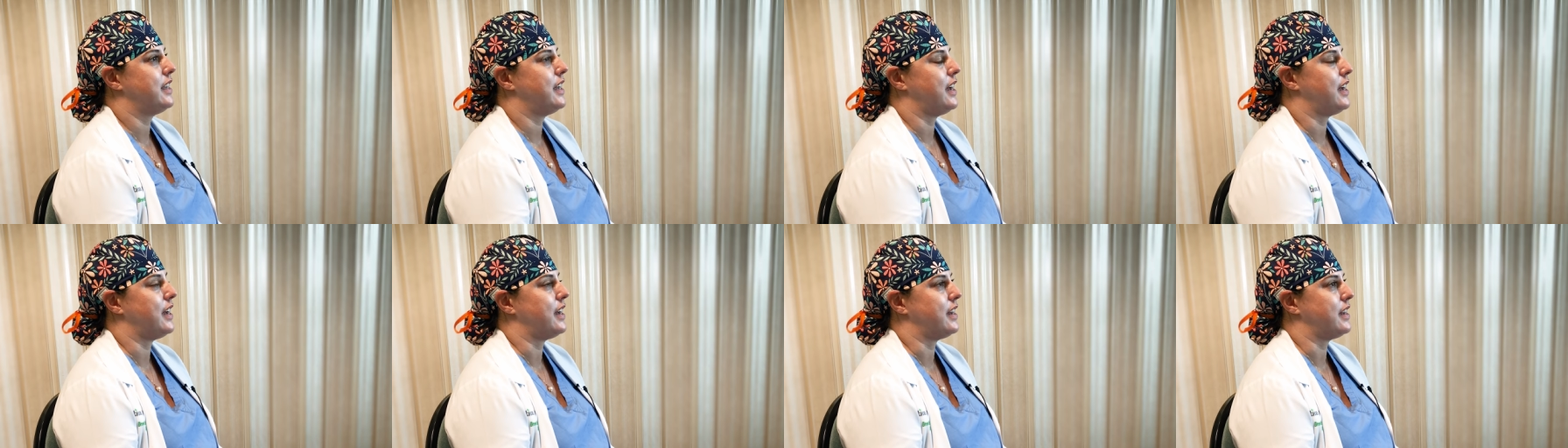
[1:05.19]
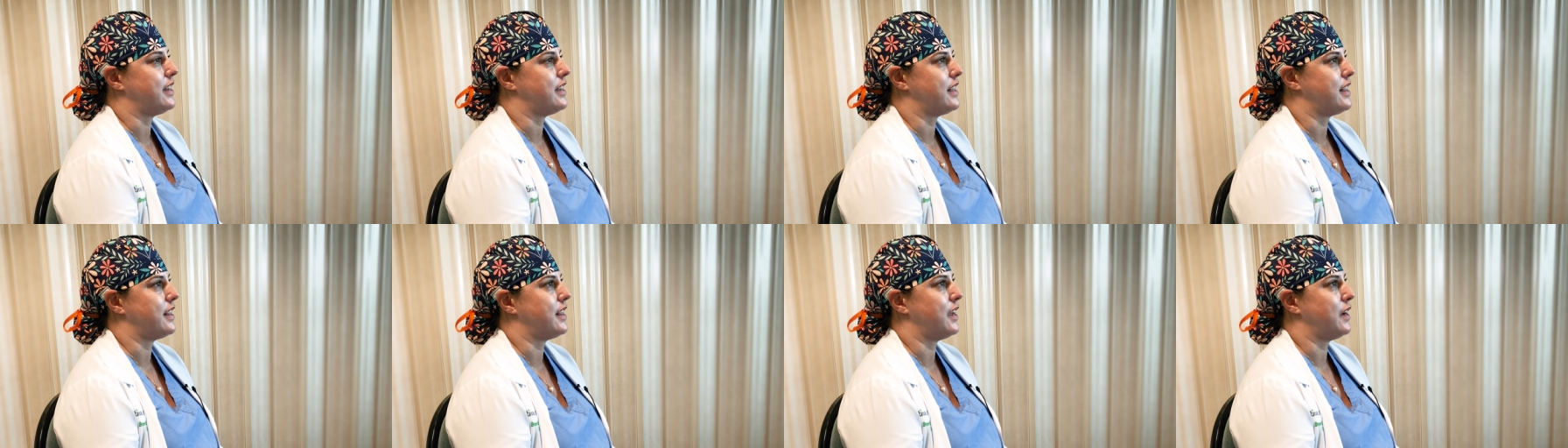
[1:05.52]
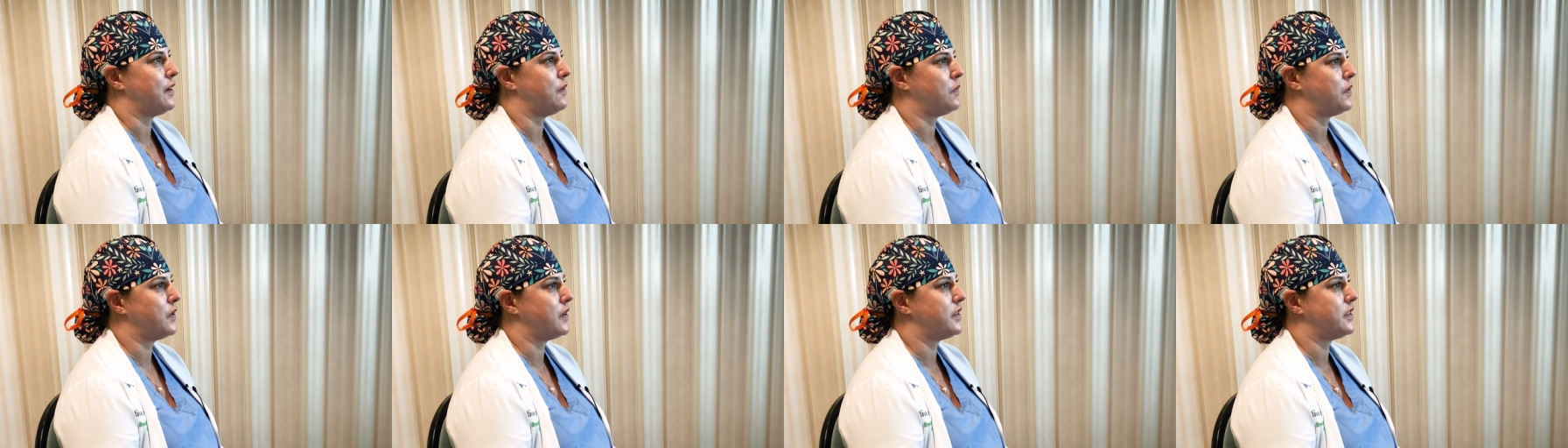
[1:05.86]
Uh,
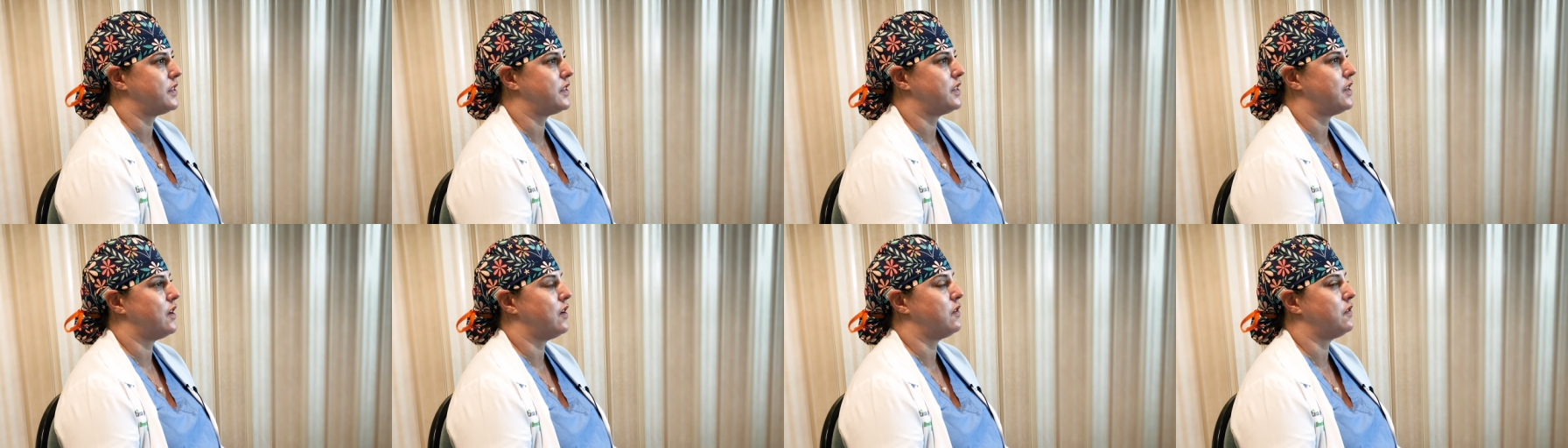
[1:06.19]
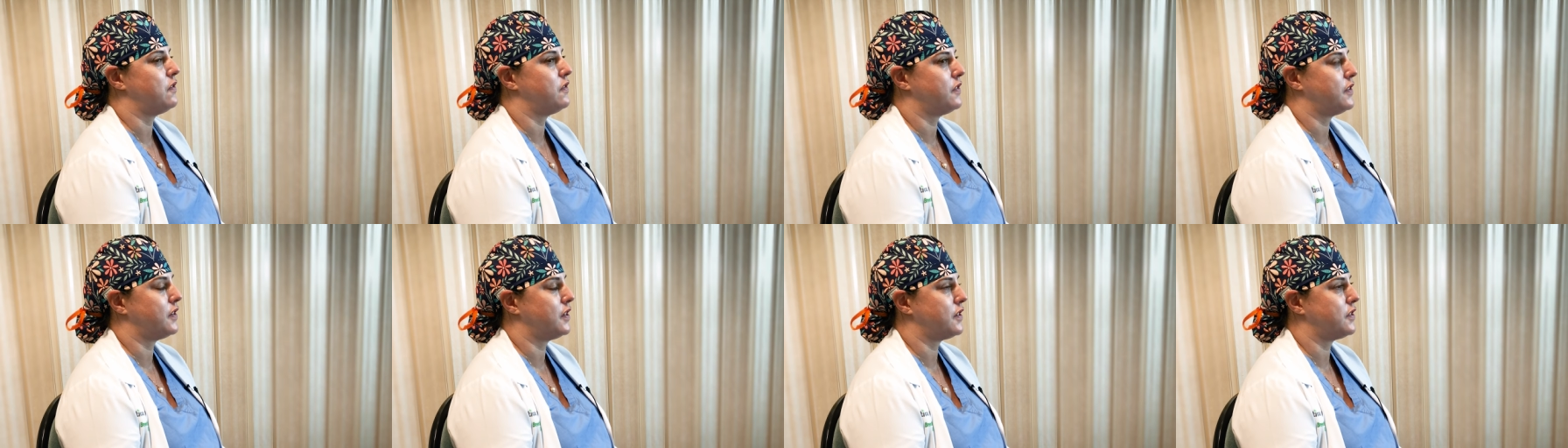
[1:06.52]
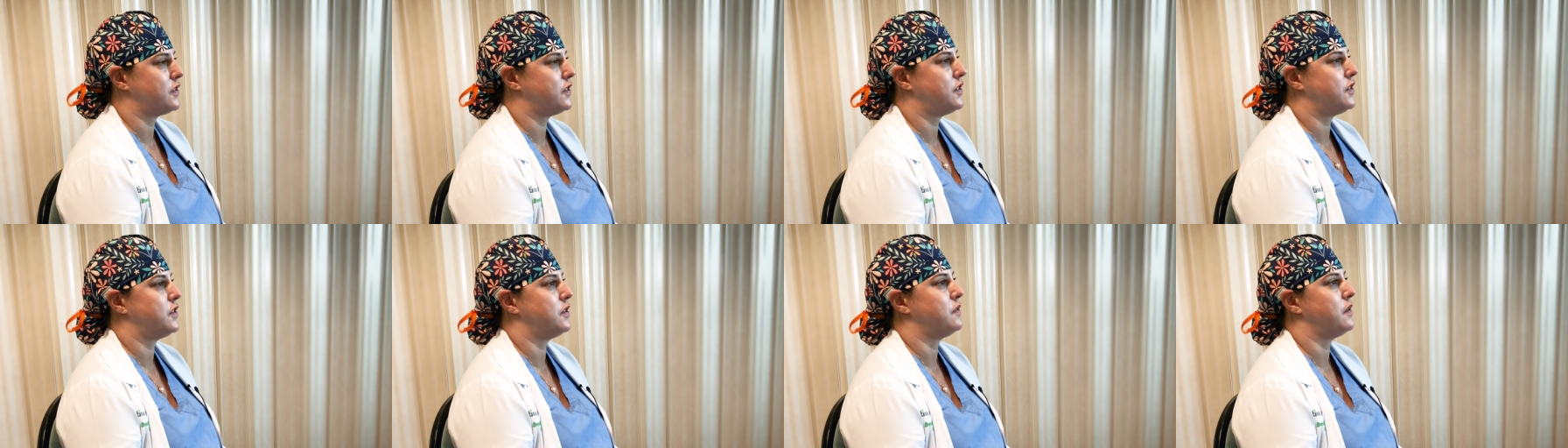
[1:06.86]
there was
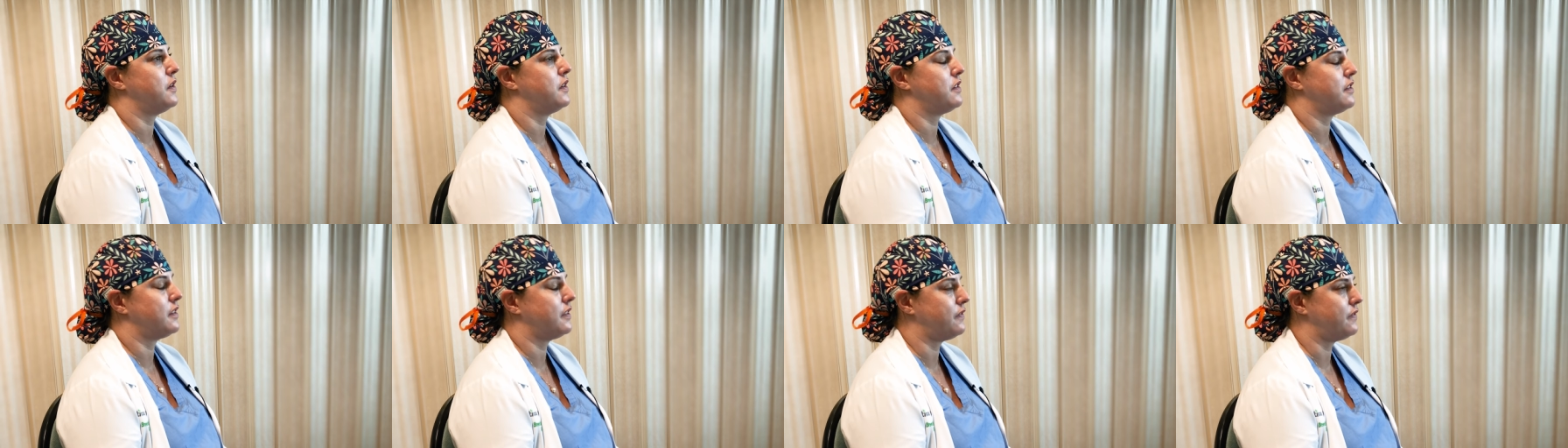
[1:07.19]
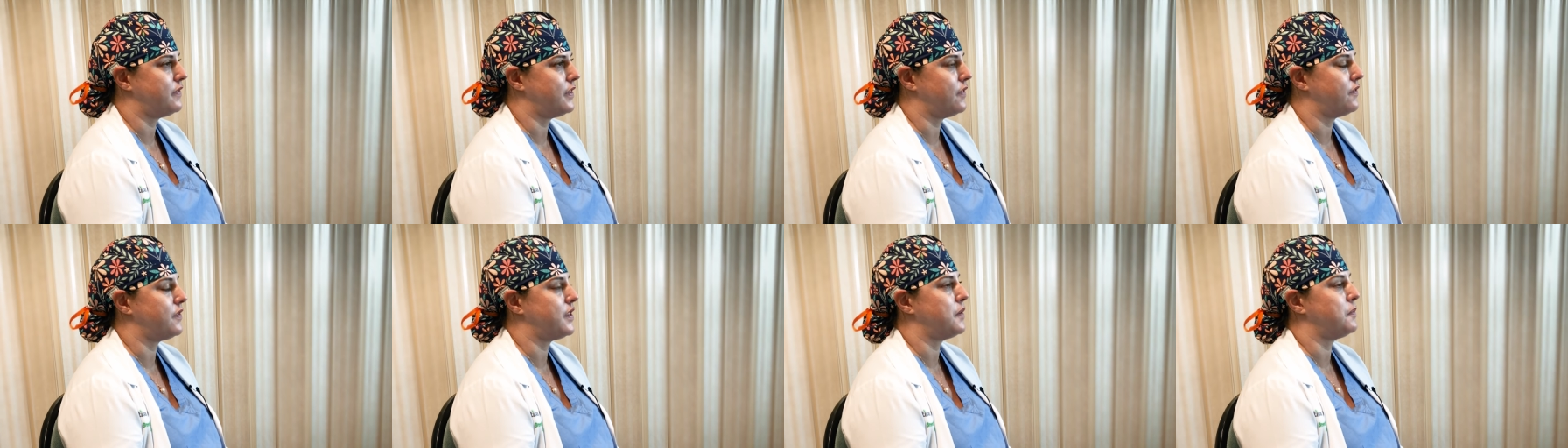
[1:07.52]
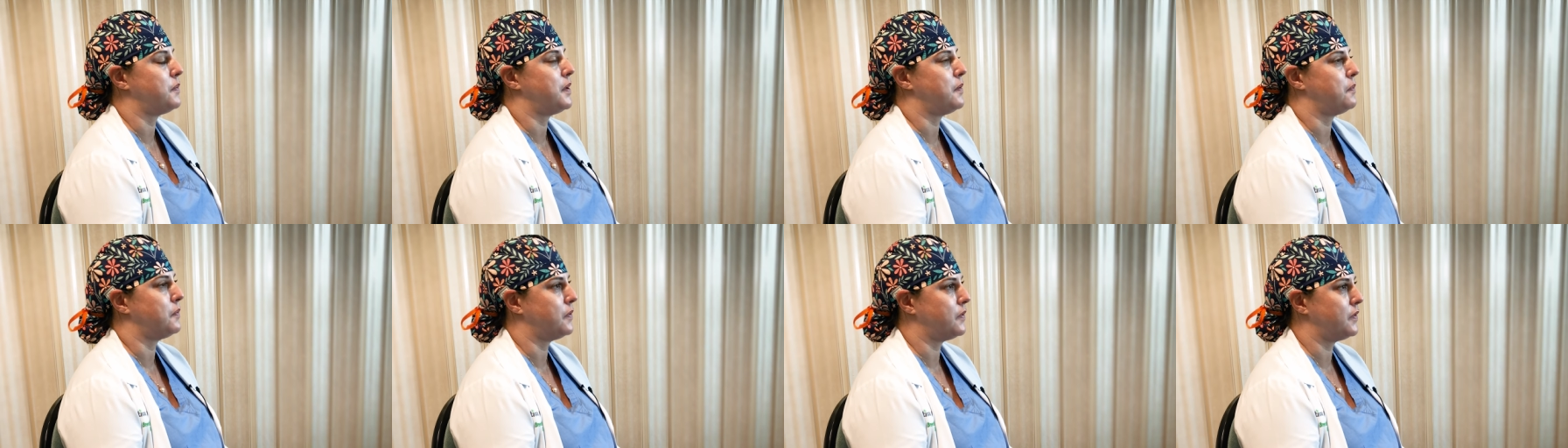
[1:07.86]
over two hundred fifty
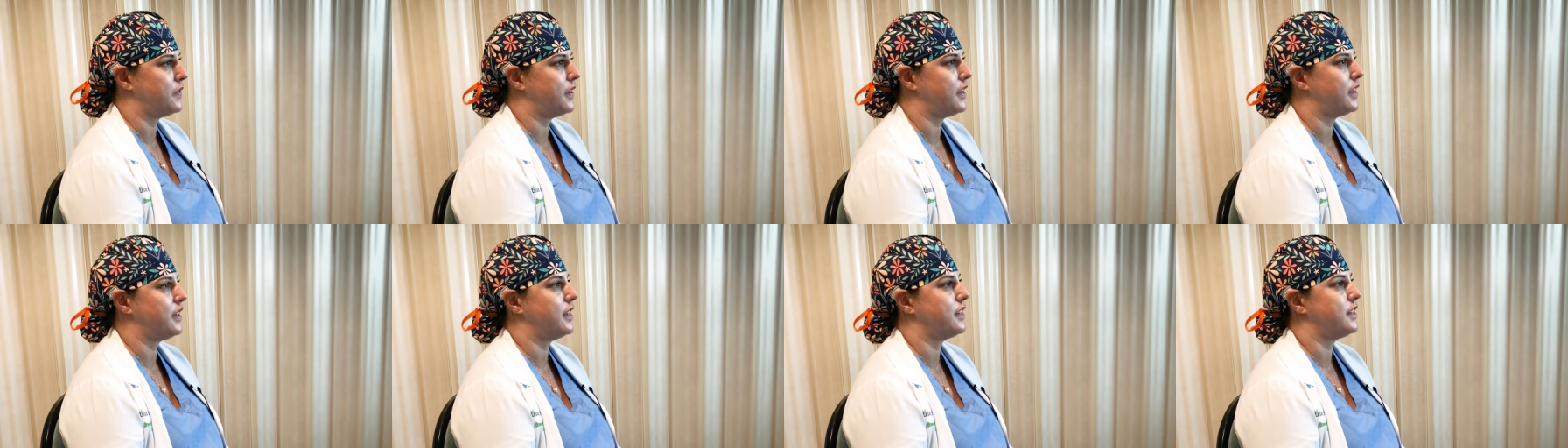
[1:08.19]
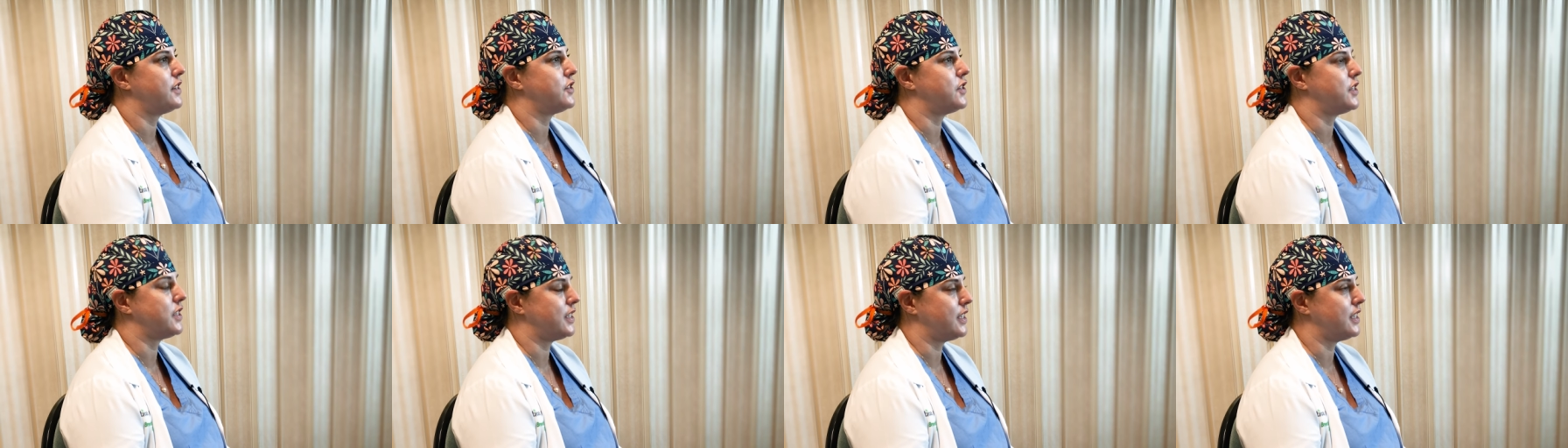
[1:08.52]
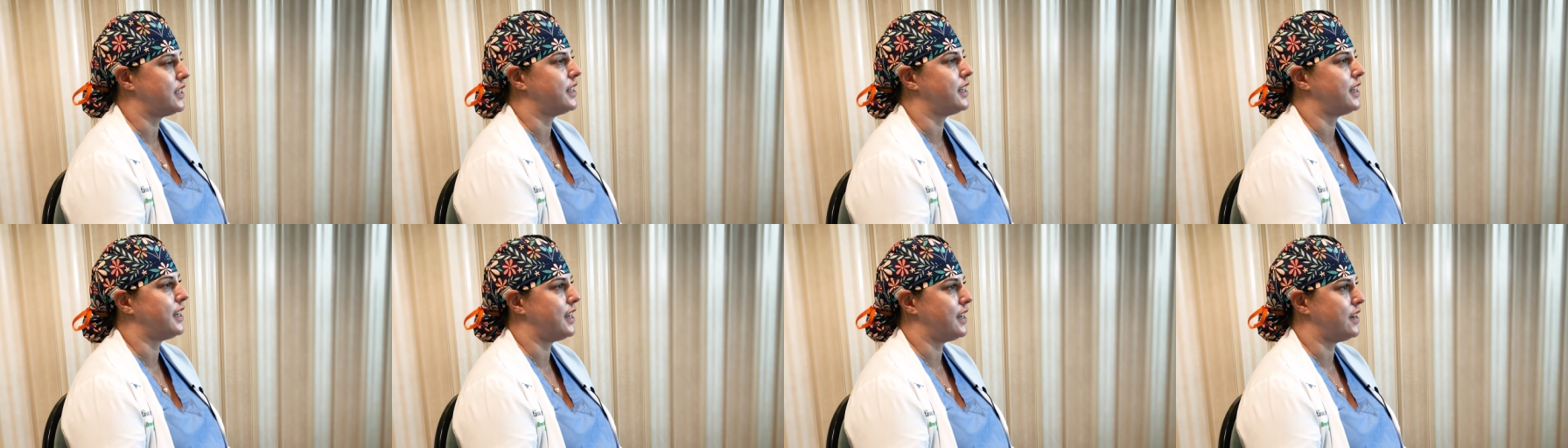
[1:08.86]
people just
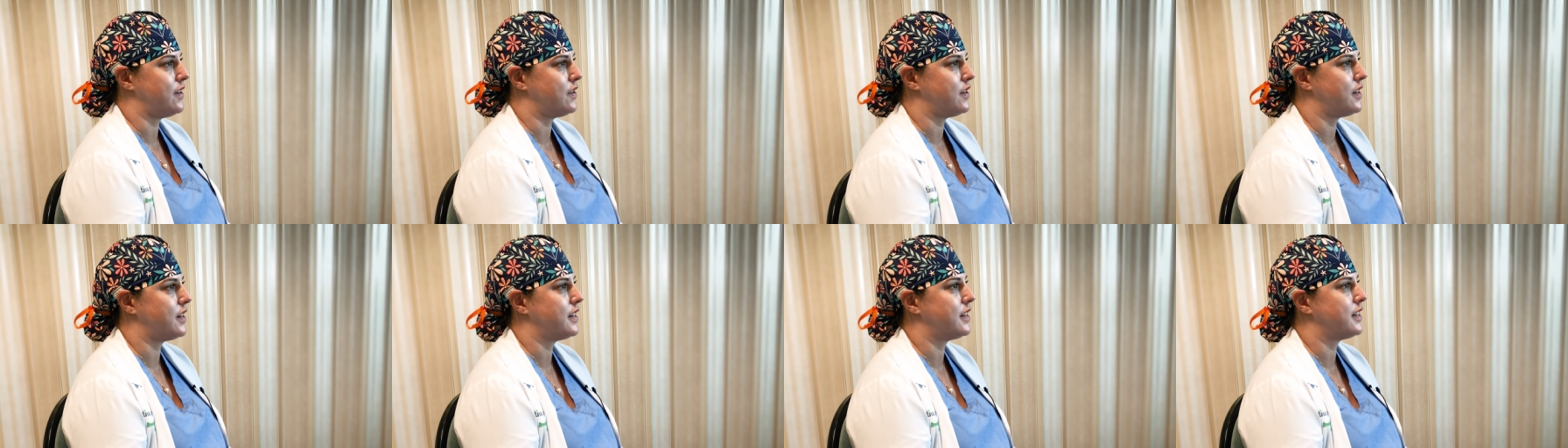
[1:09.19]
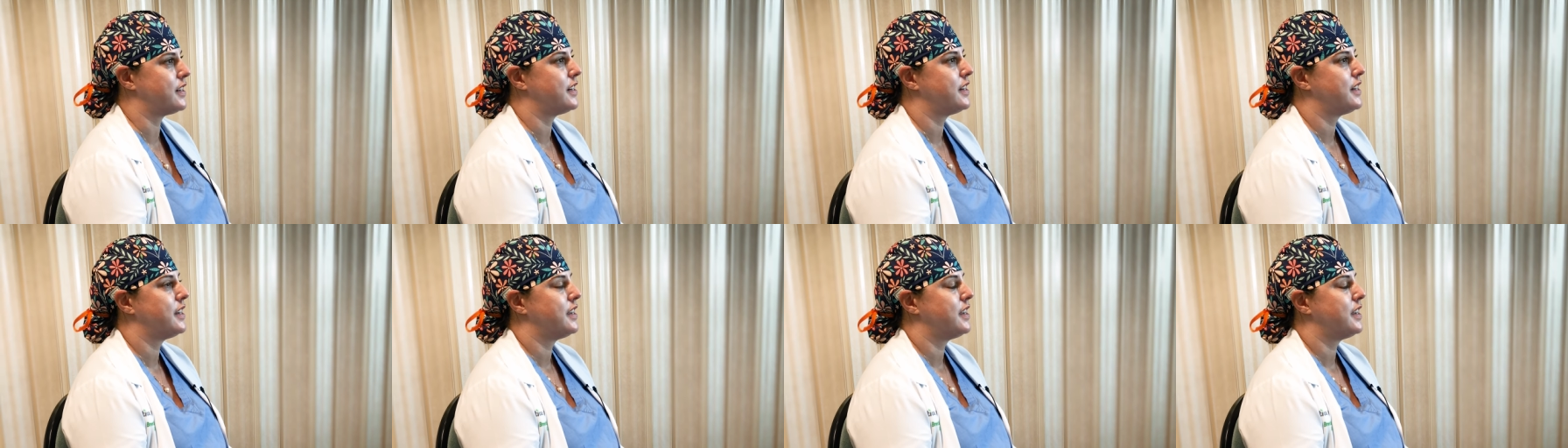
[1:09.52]
in the E R.